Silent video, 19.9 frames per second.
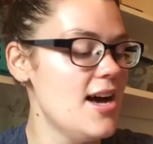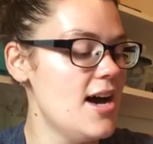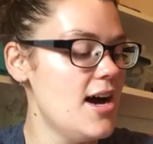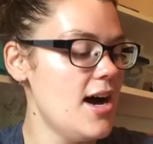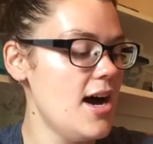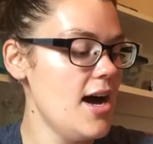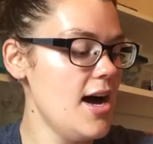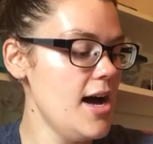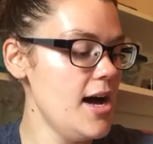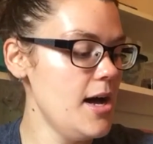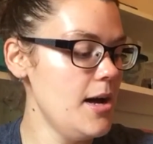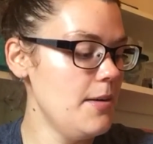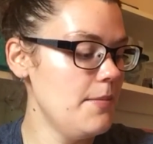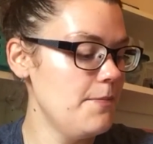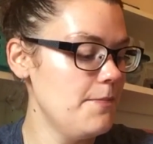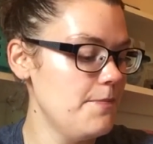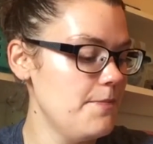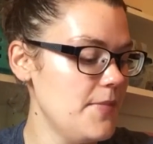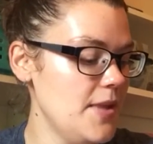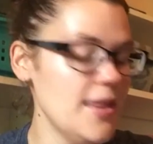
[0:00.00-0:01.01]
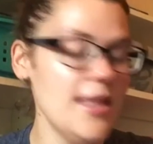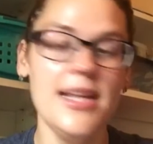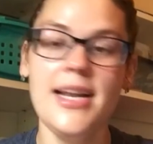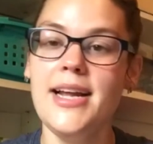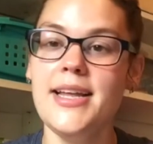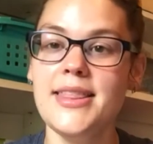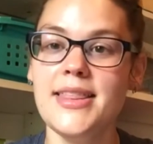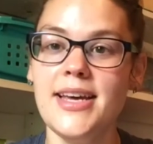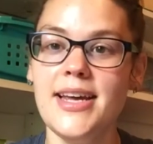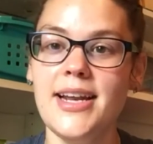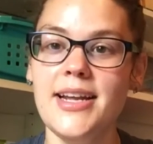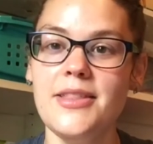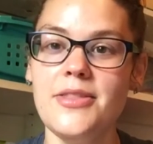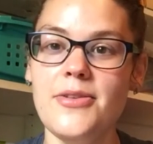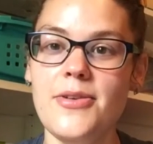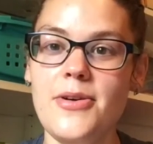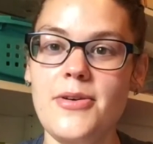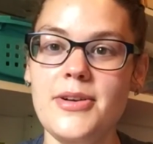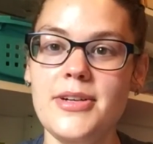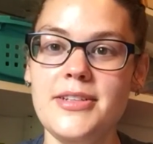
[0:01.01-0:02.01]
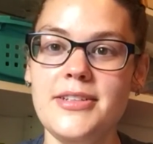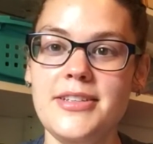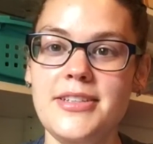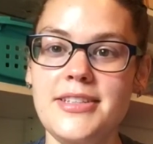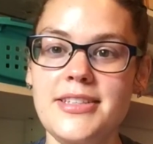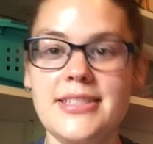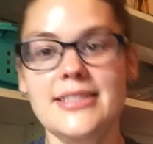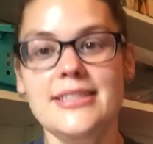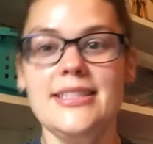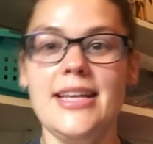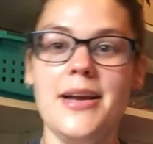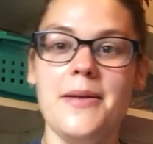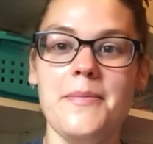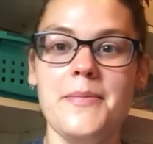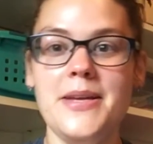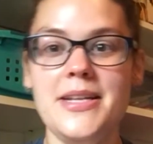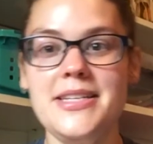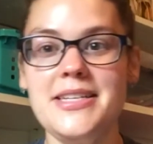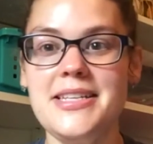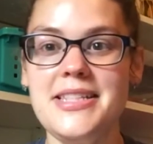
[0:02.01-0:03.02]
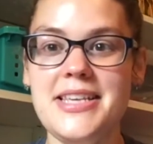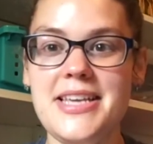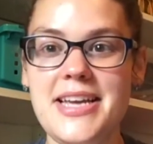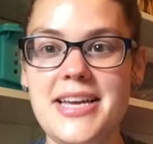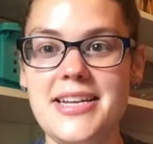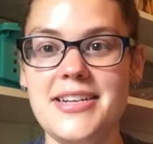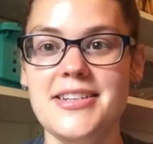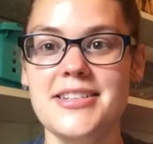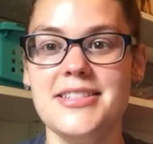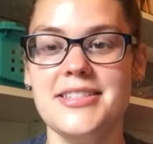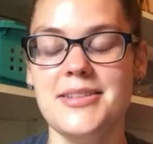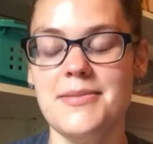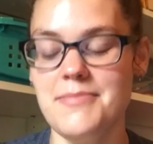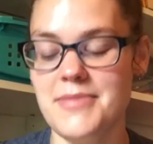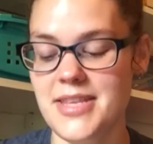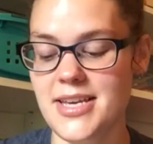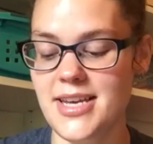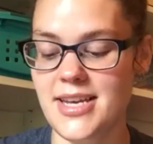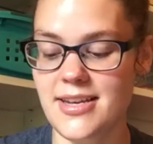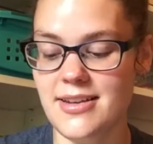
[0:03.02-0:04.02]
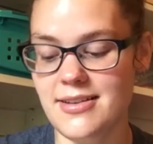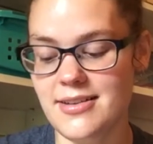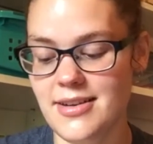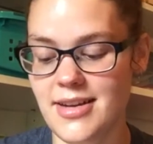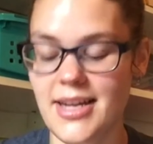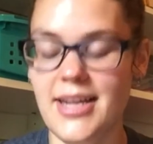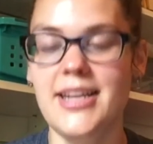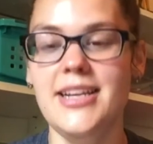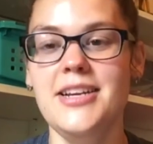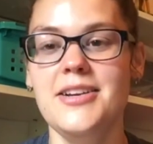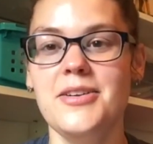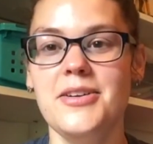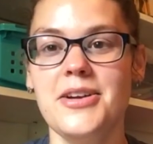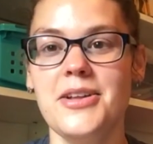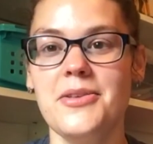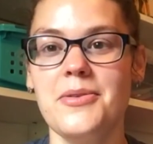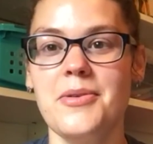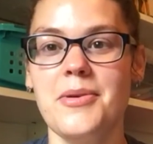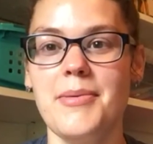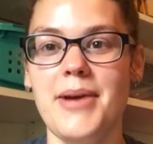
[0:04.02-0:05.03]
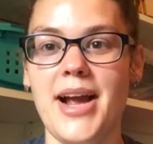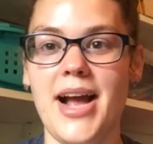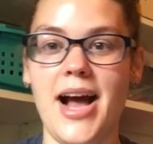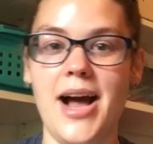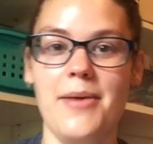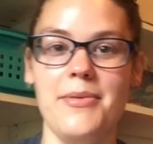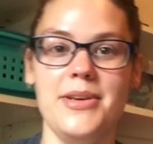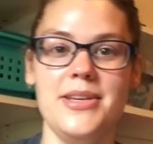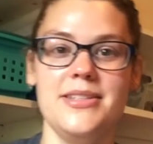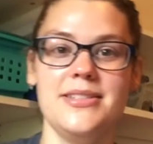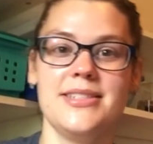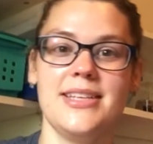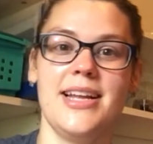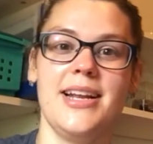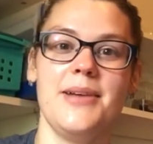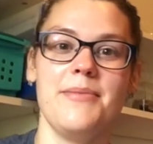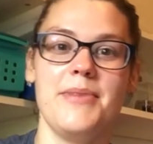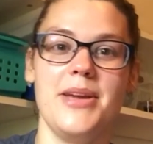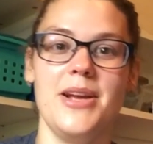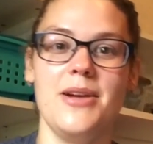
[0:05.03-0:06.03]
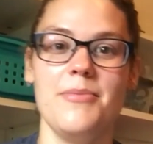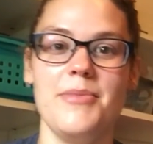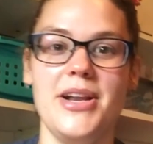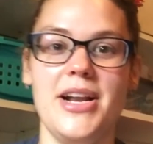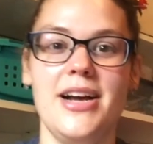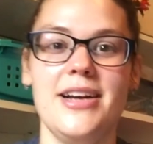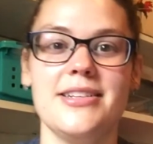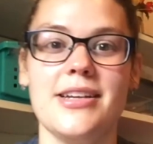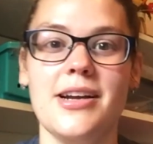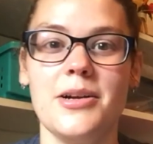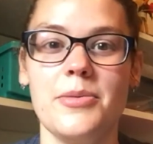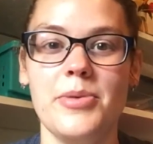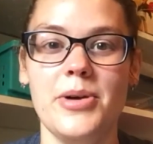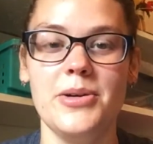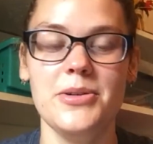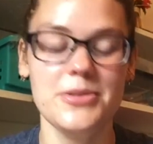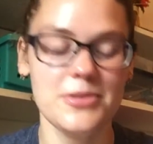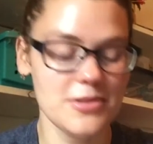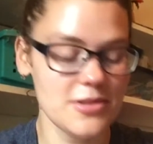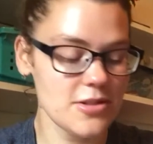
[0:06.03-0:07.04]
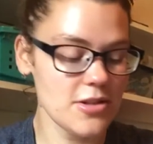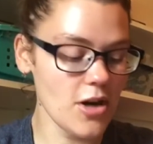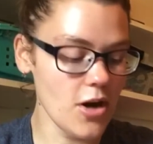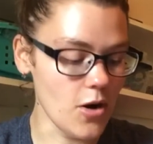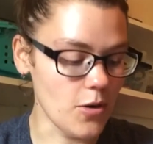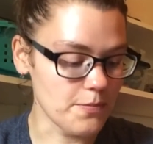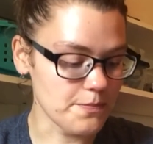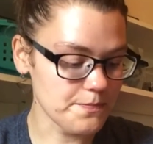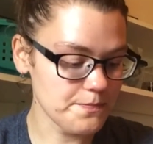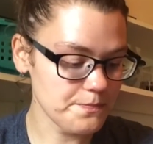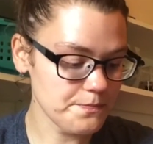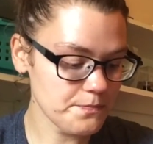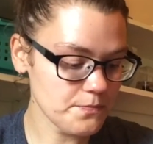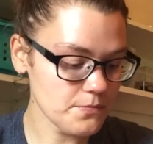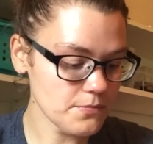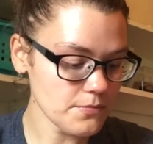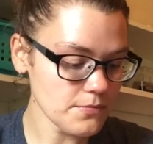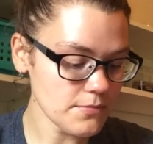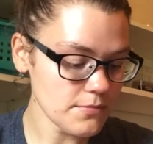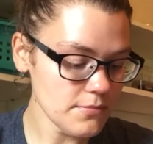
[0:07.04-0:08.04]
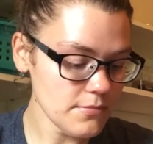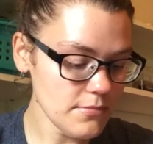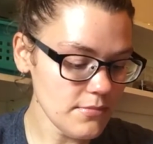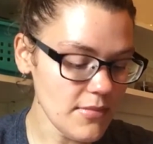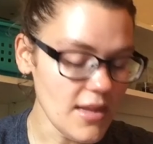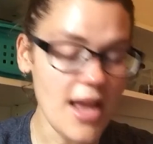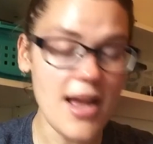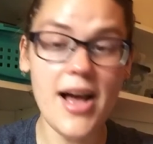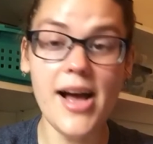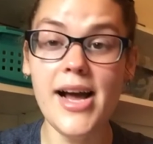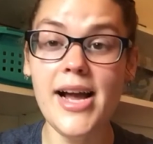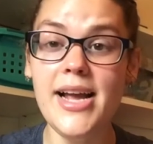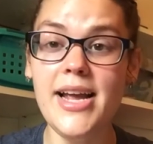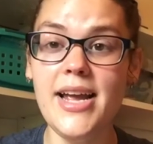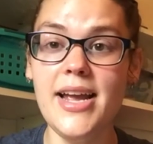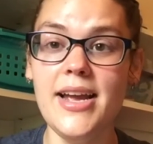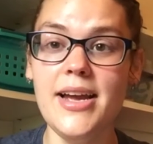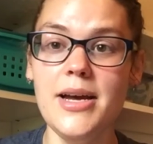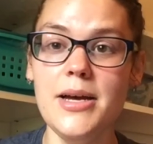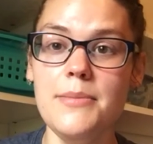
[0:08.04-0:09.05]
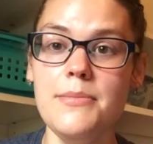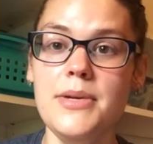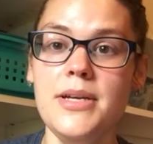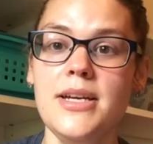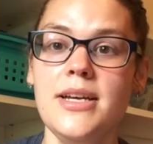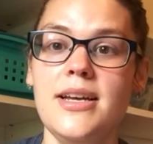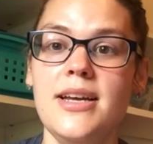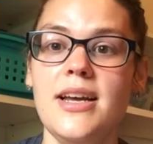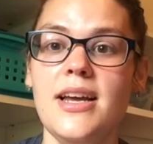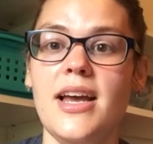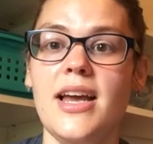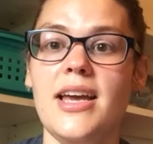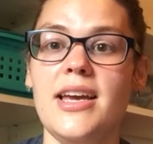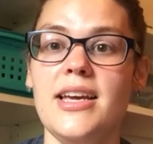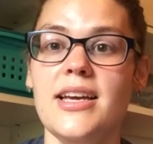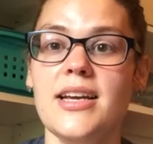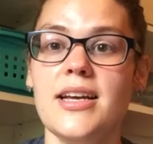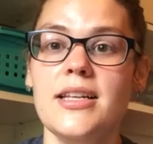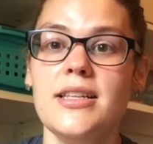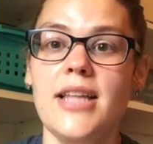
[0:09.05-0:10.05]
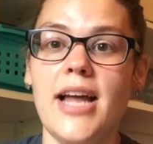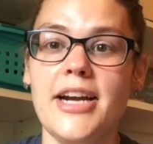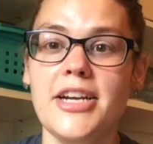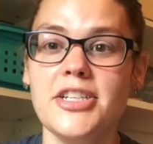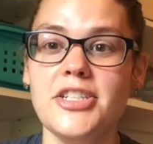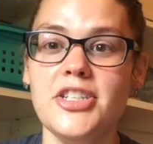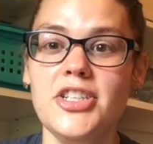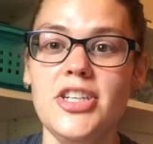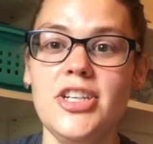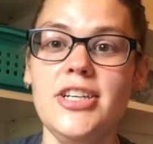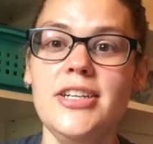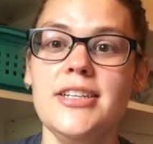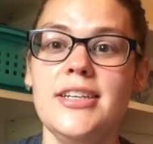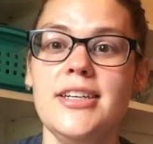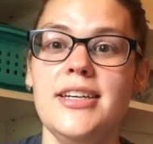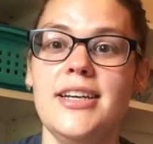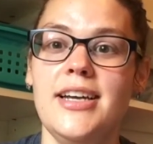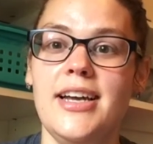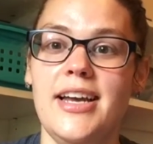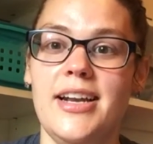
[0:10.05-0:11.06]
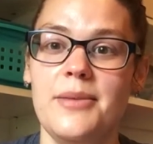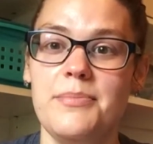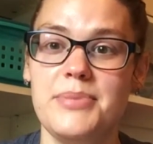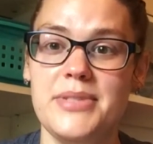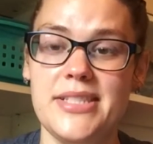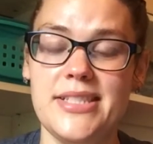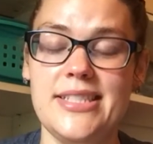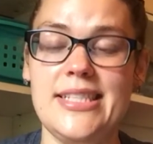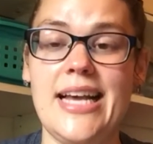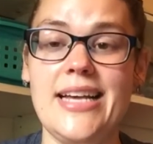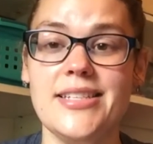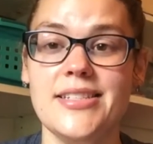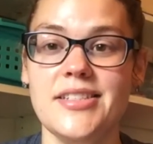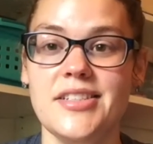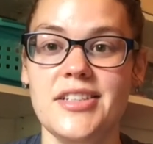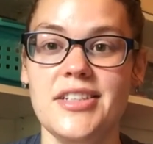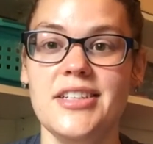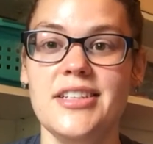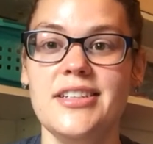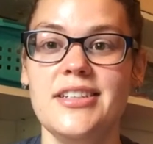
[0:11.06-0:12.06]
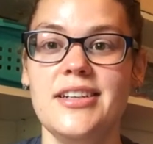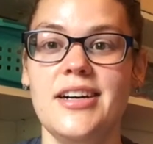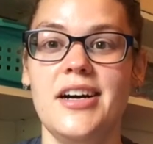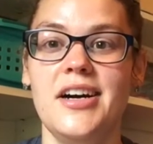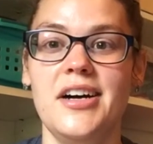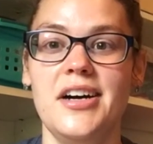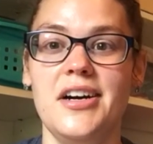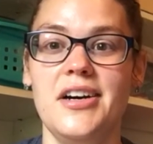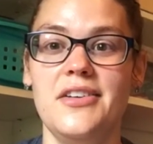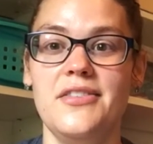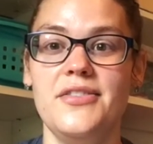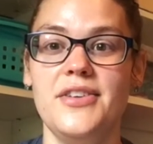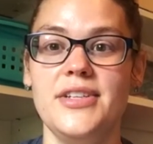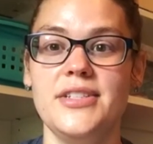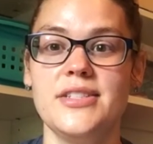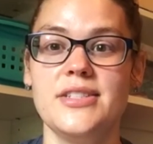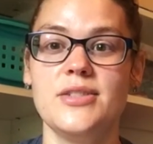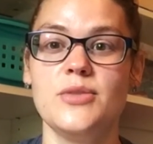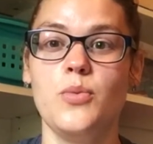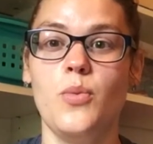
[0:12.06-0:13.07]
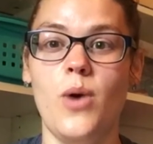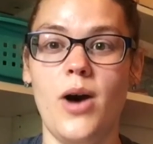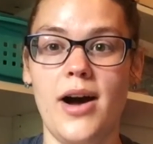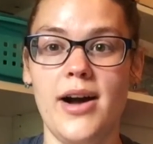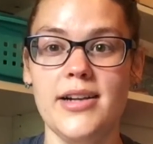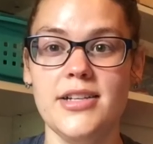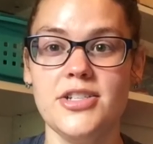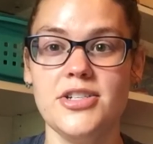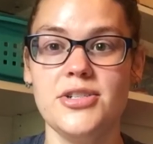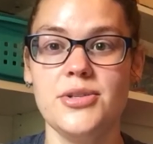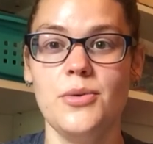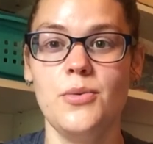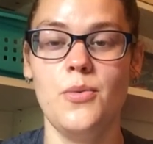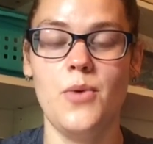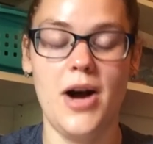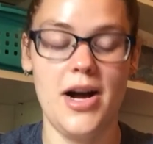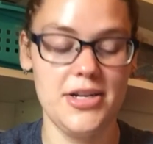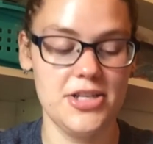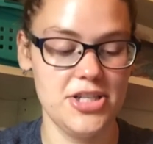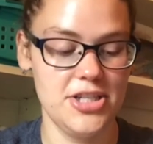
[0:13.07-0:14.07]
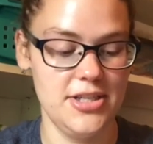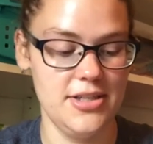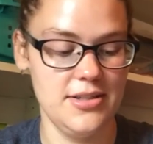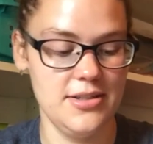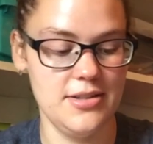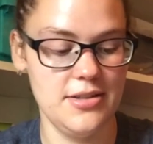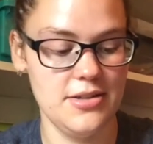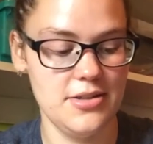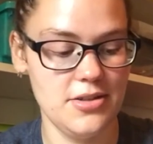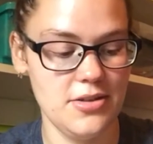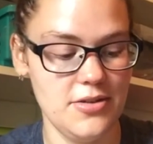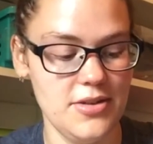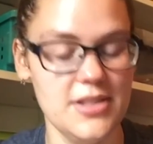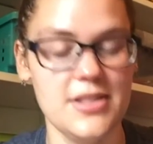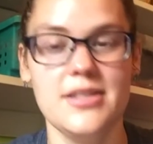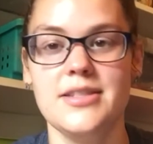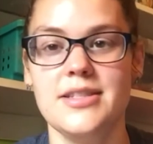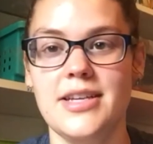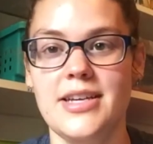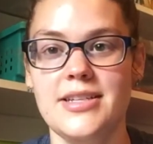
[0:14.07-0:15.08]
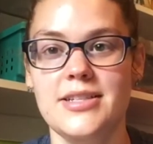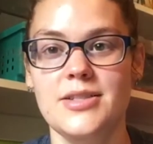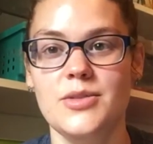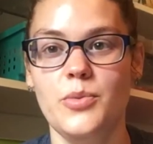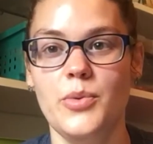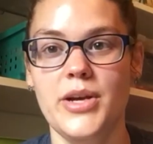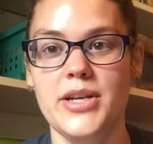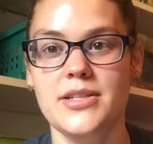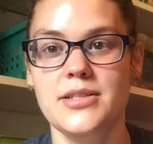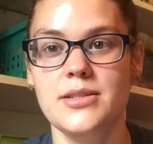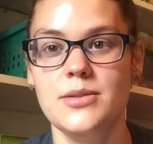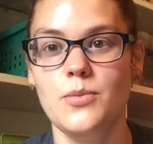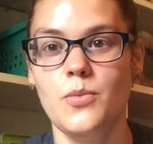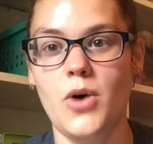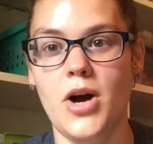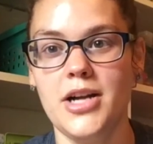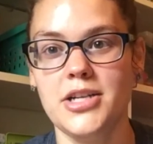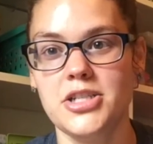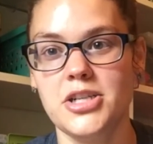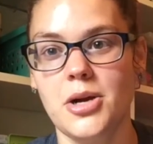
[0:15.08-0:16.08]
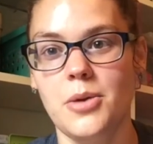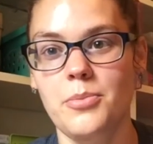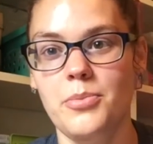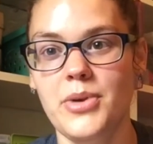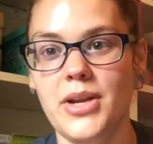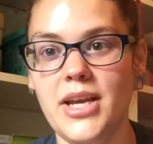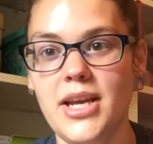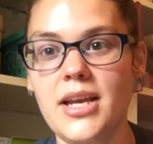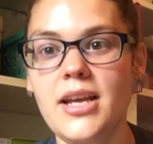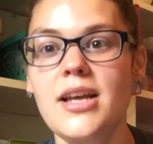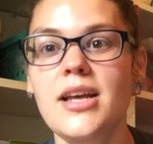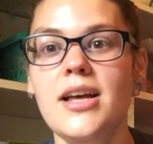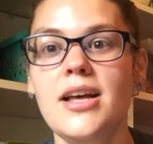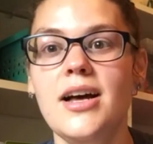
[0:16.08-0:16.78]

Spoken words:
And then I thought I'd throw in a little segment at the end, just something, another one of my hobbies that I may or may not talk about. So, I am a collector and obsessor of Swatch watches. So this is a Swiss watch company.